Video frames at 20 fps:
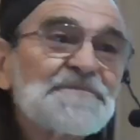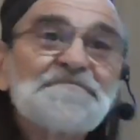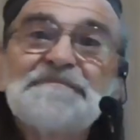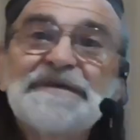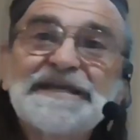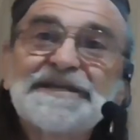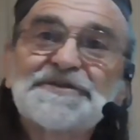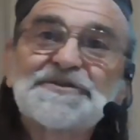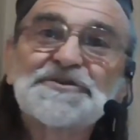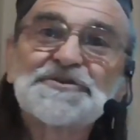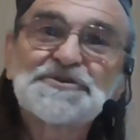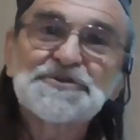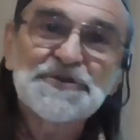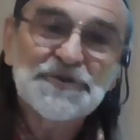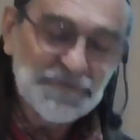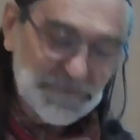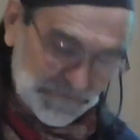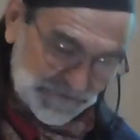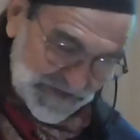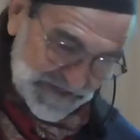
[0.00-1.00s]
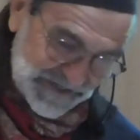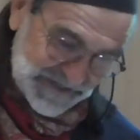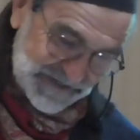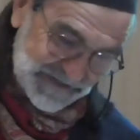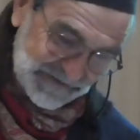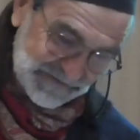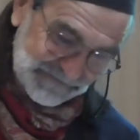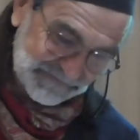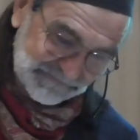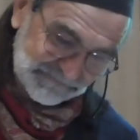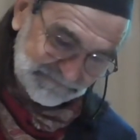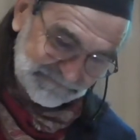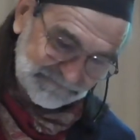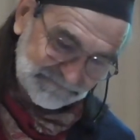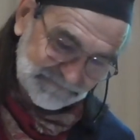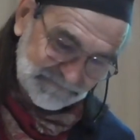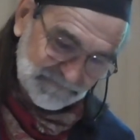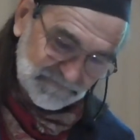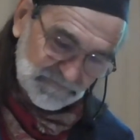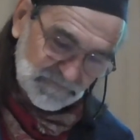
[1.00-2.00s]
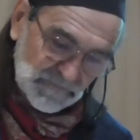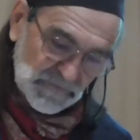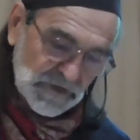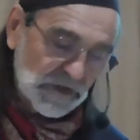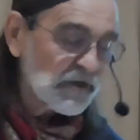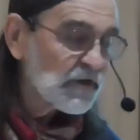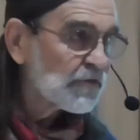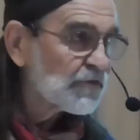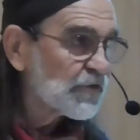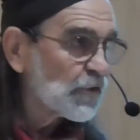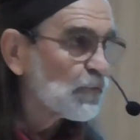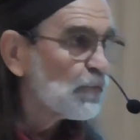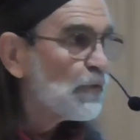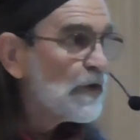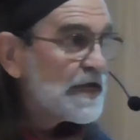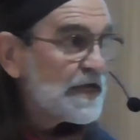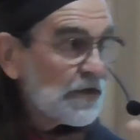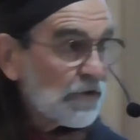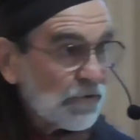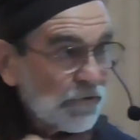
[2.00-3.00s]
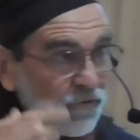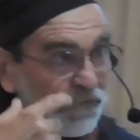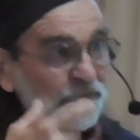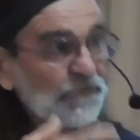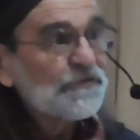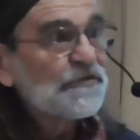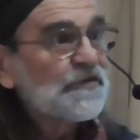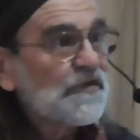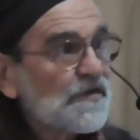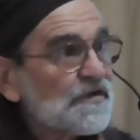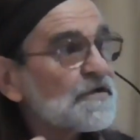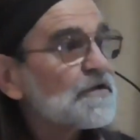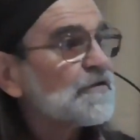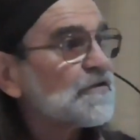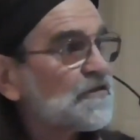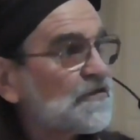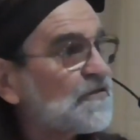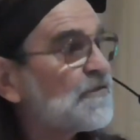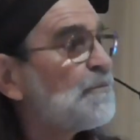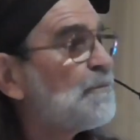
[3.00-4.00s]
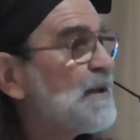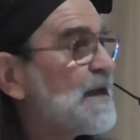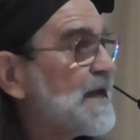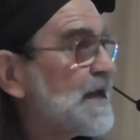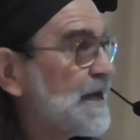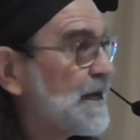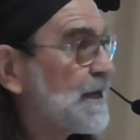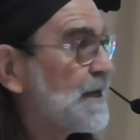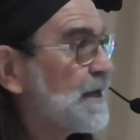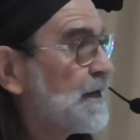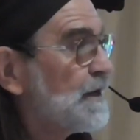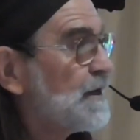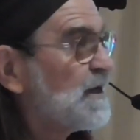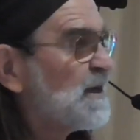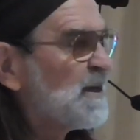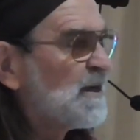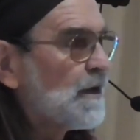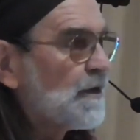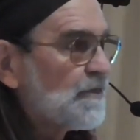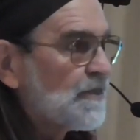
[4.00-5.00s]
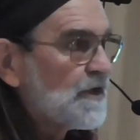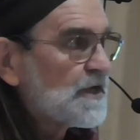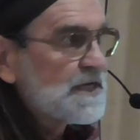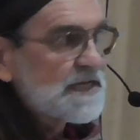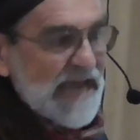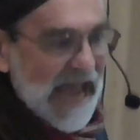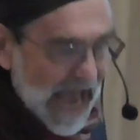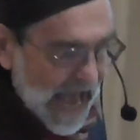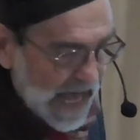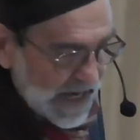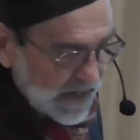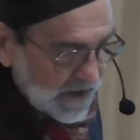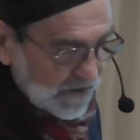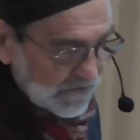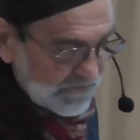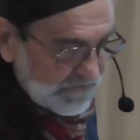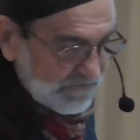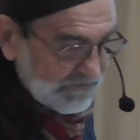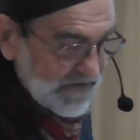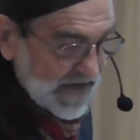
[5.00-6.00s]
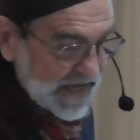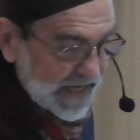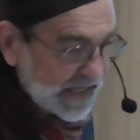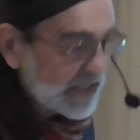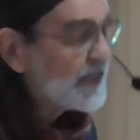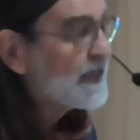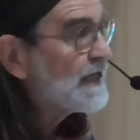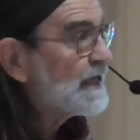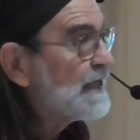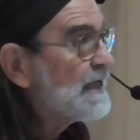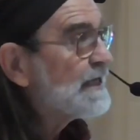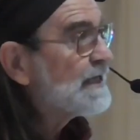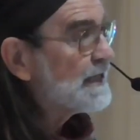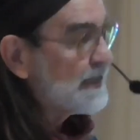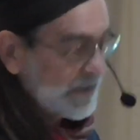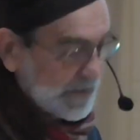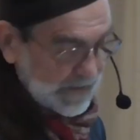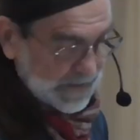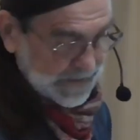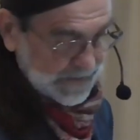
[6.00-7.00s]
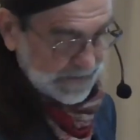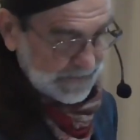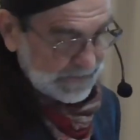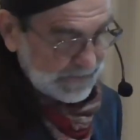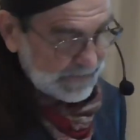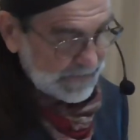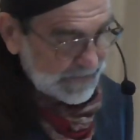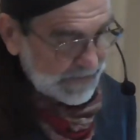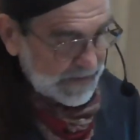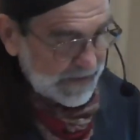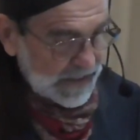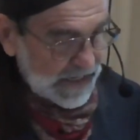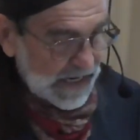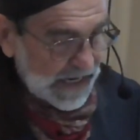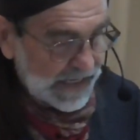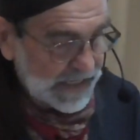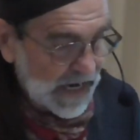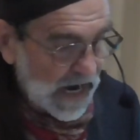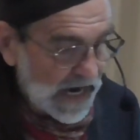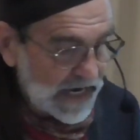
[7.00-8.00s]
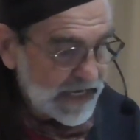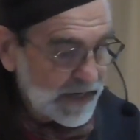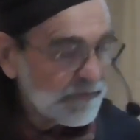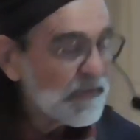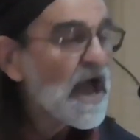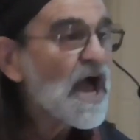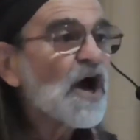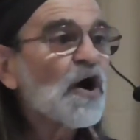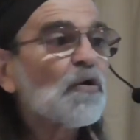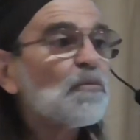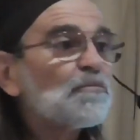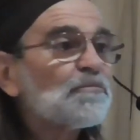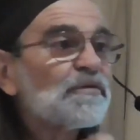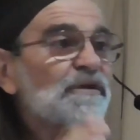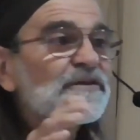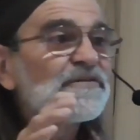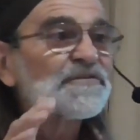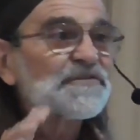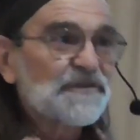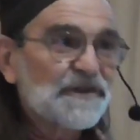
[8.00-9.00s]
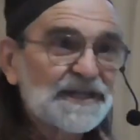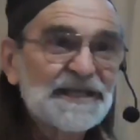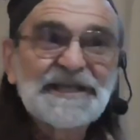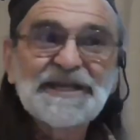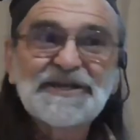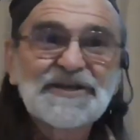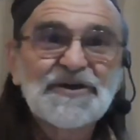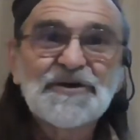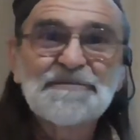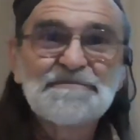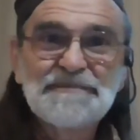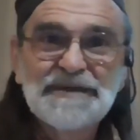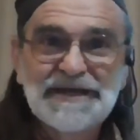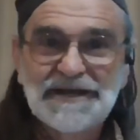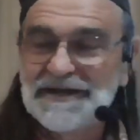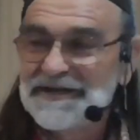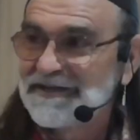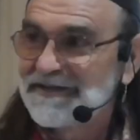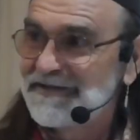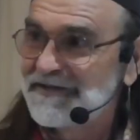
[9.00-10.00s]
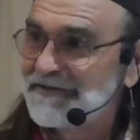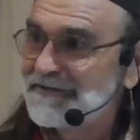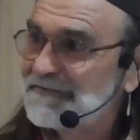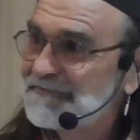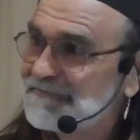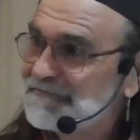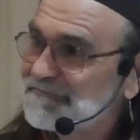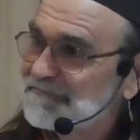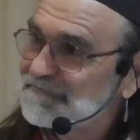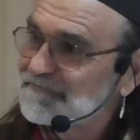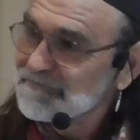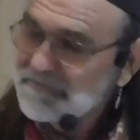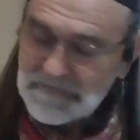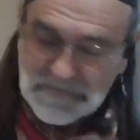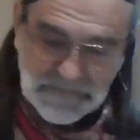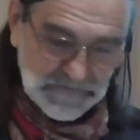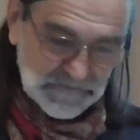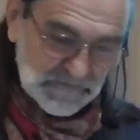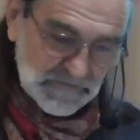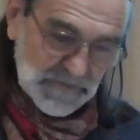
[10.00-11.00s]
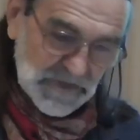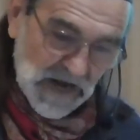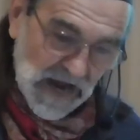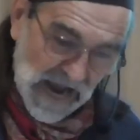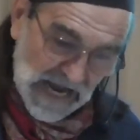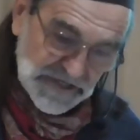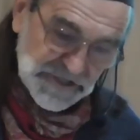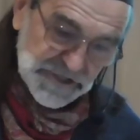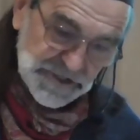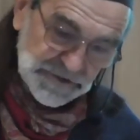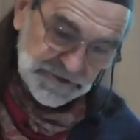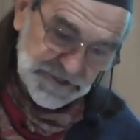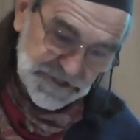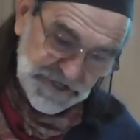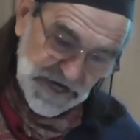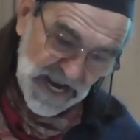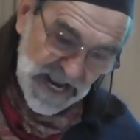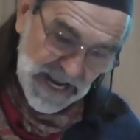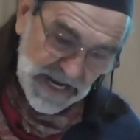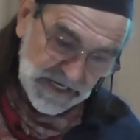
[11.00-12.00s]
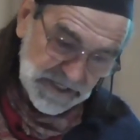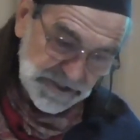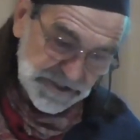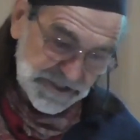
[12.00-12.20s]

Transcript: me to choose it? The reels spin, the data fed in, and I am helplessly committed. I shall change,